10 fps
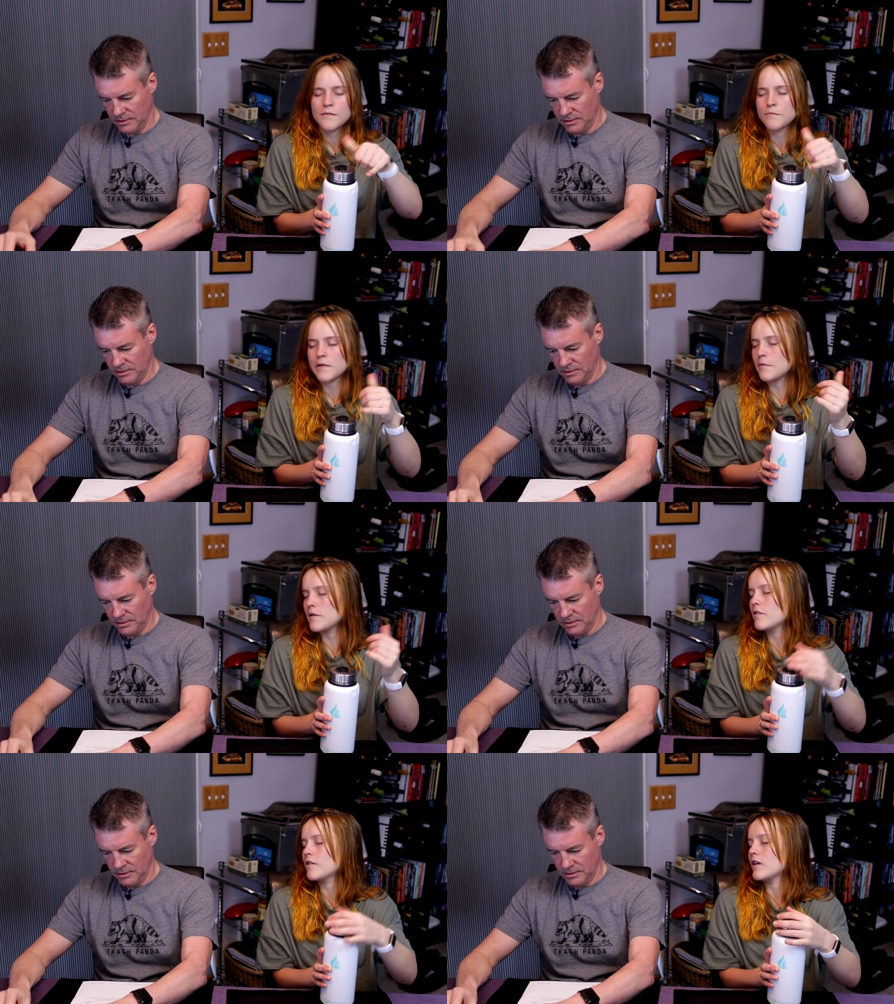Speaker 1: Maybe
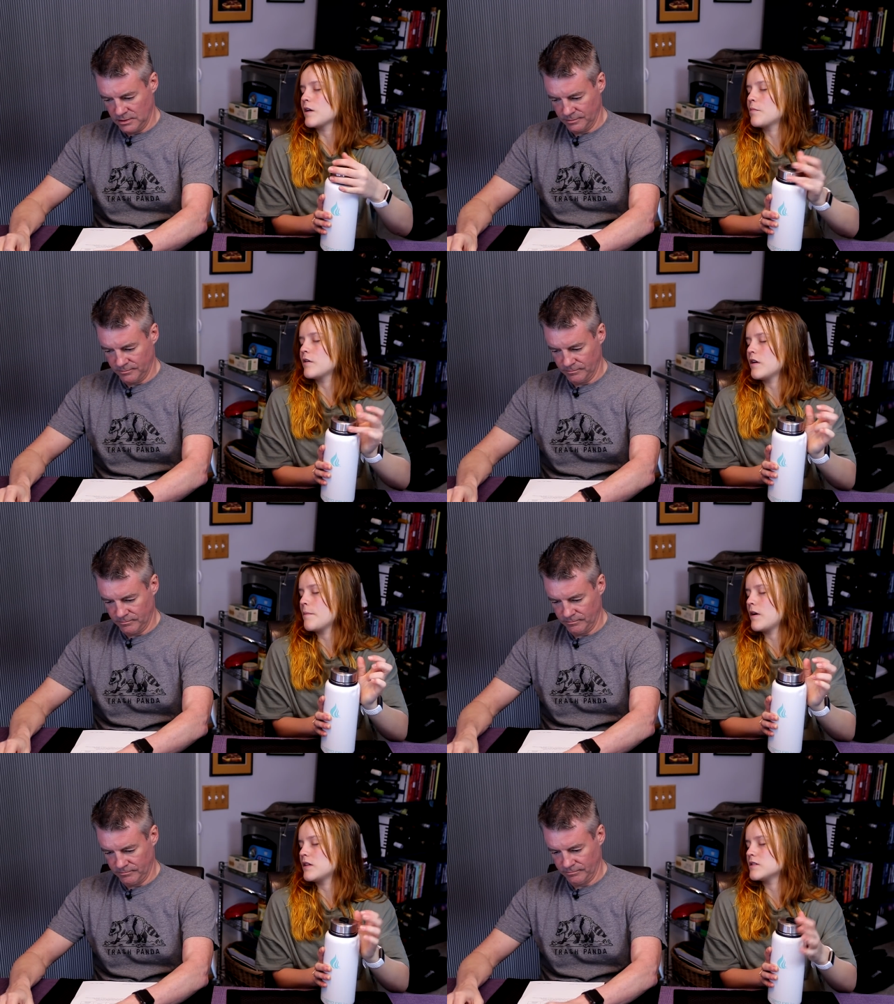you can like put
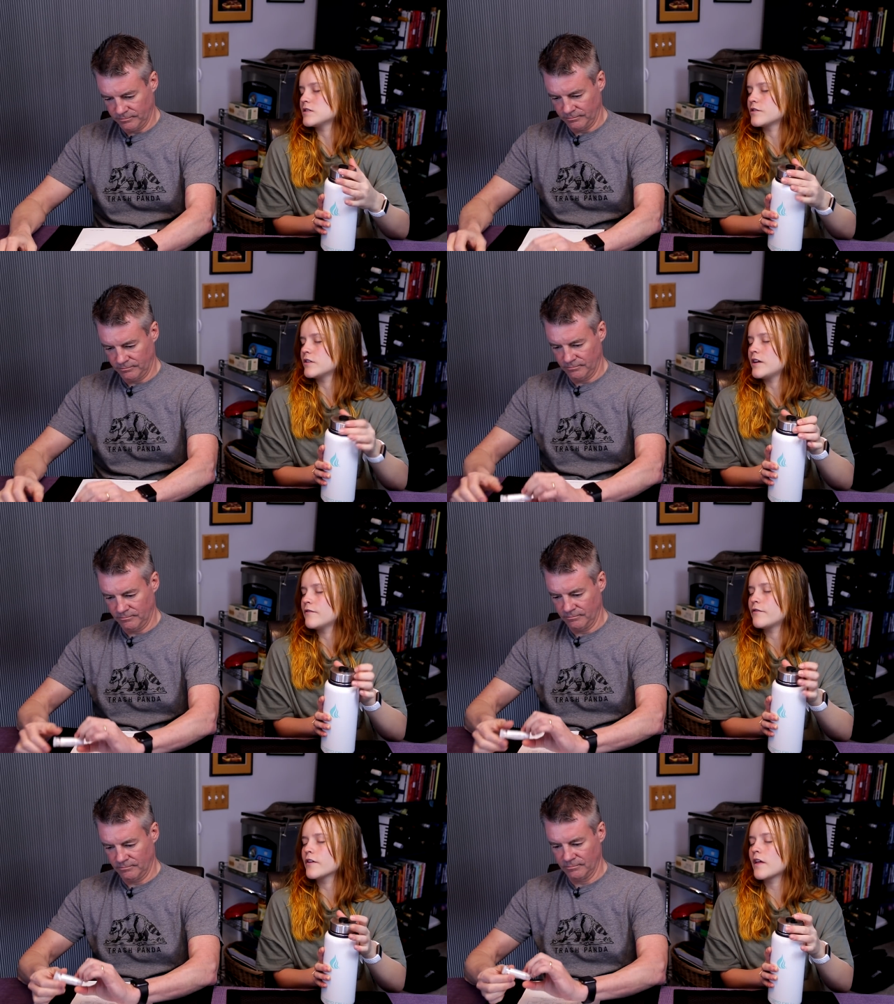up on the screen
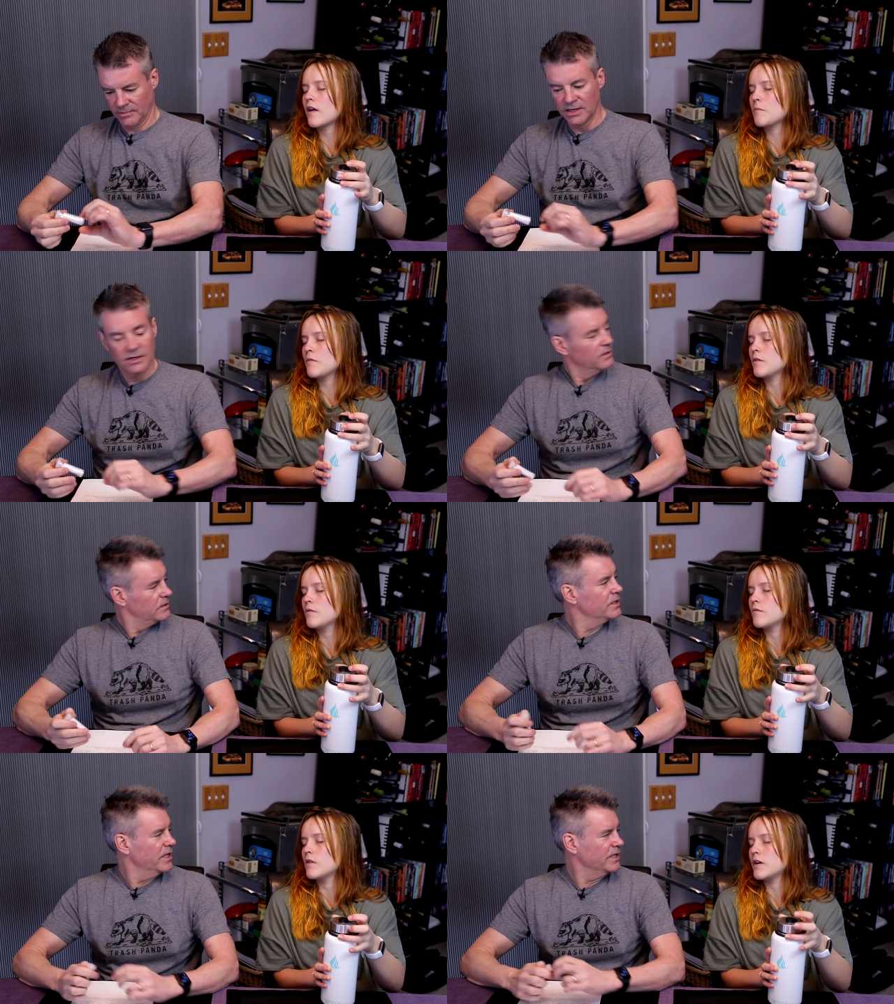for them.
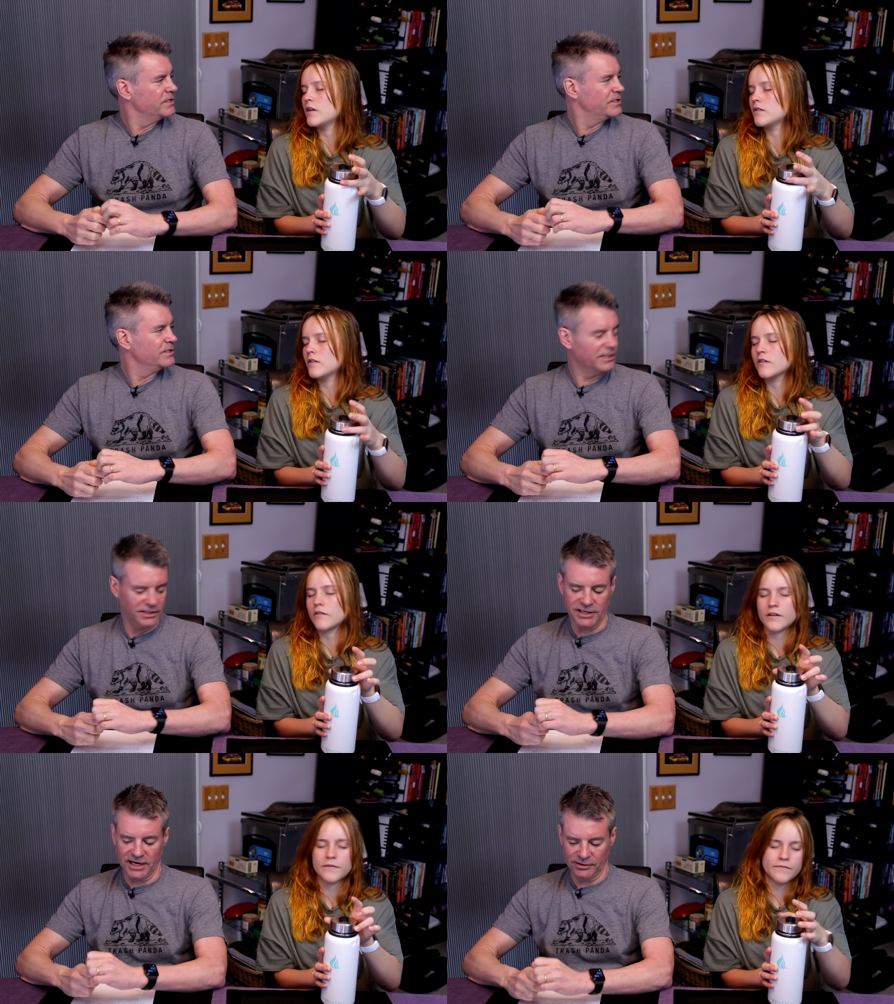
Speaker 2: Yeah, that's that's
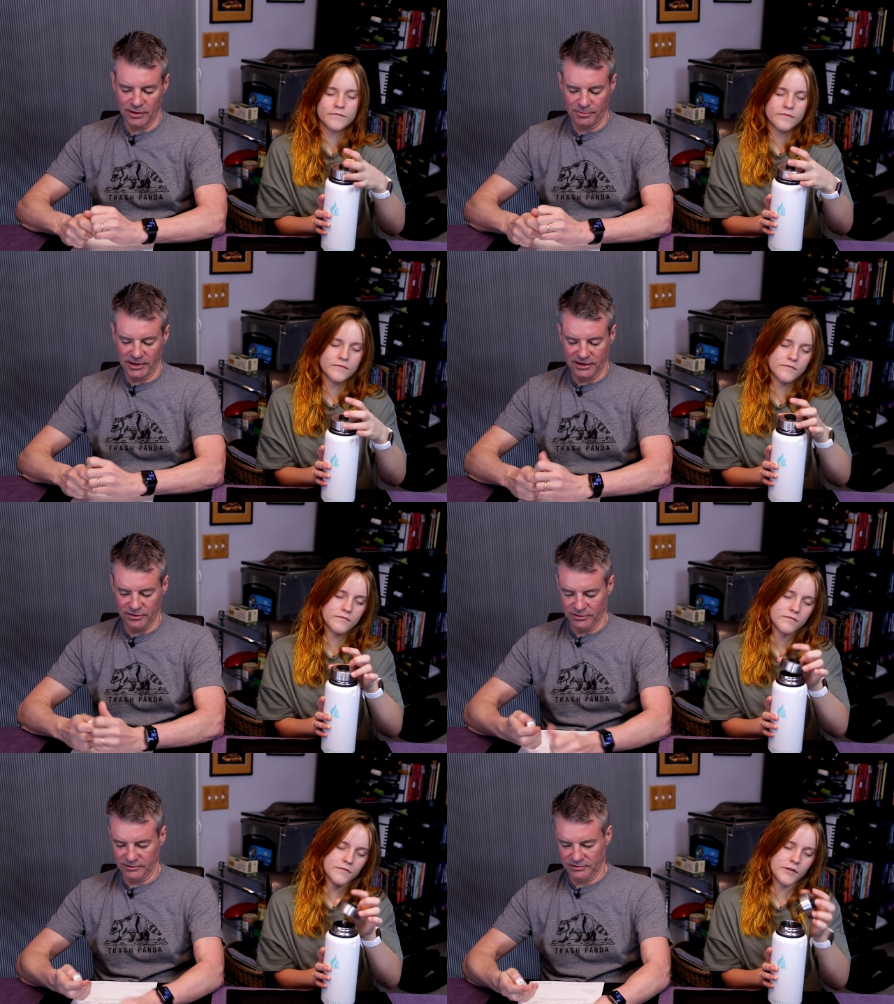exactly what I plan on
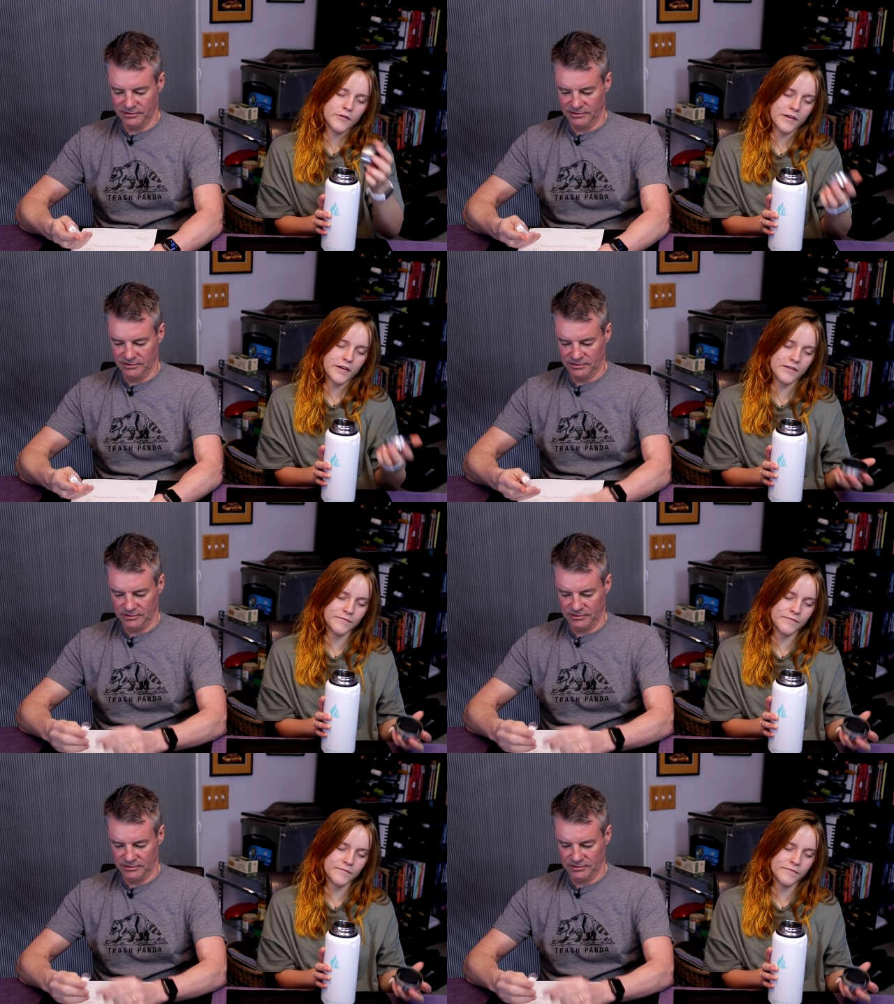doing. Okay.